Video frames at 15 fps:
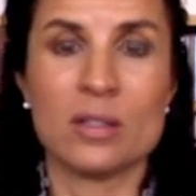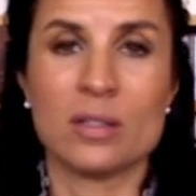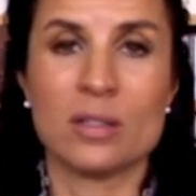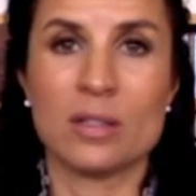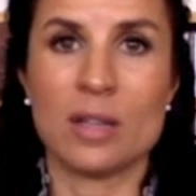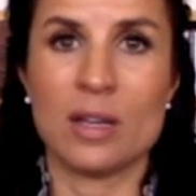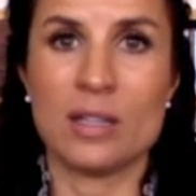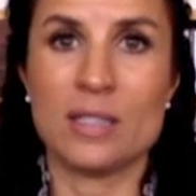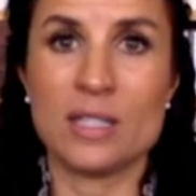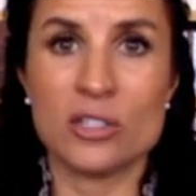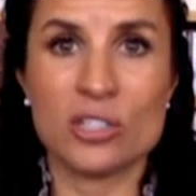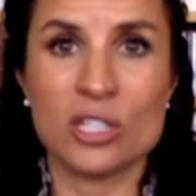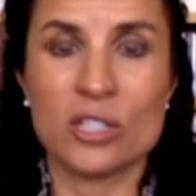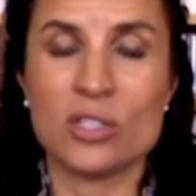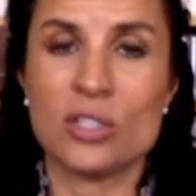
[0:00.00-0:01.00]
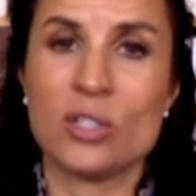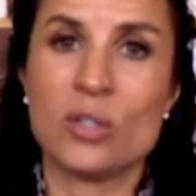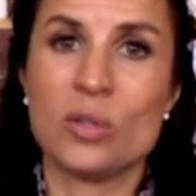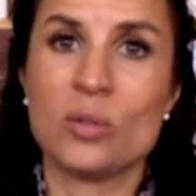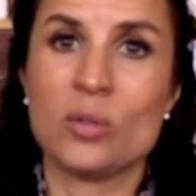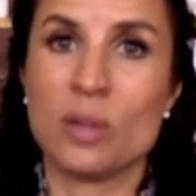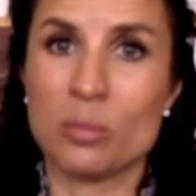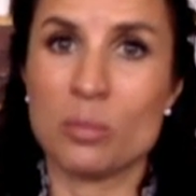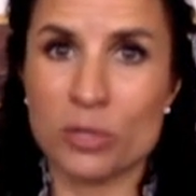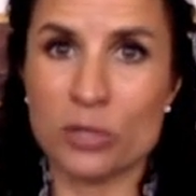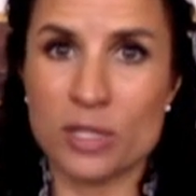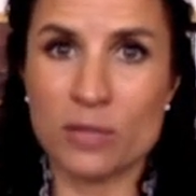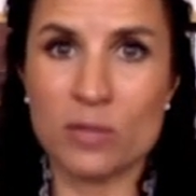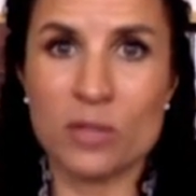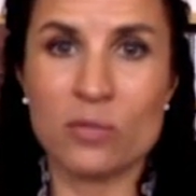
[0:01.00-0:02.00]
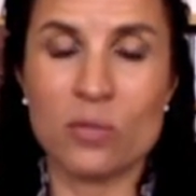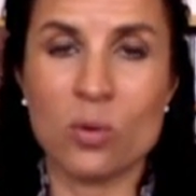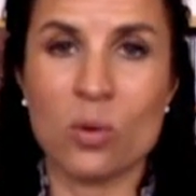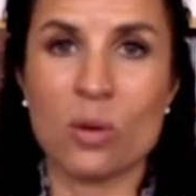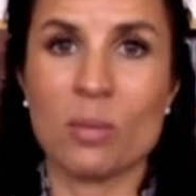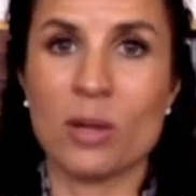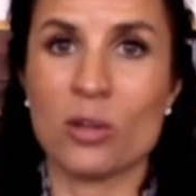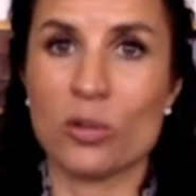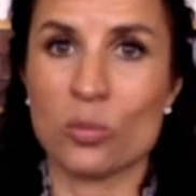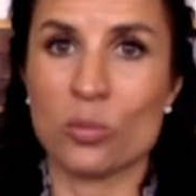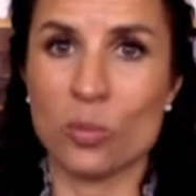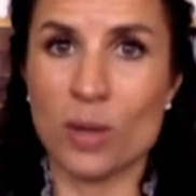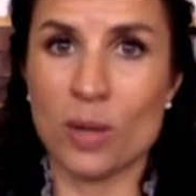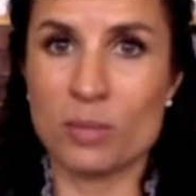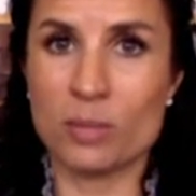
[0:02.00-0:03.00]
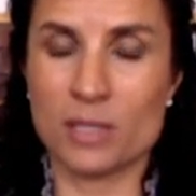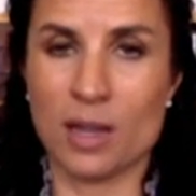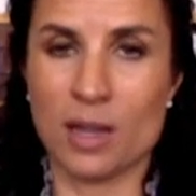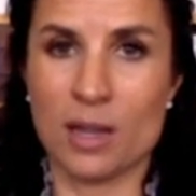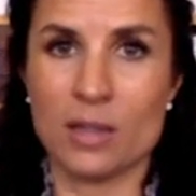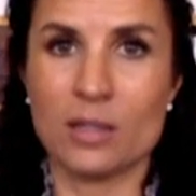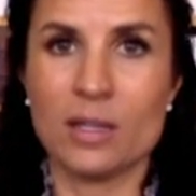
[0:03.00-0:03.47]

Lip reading: addition to number 74 about your website,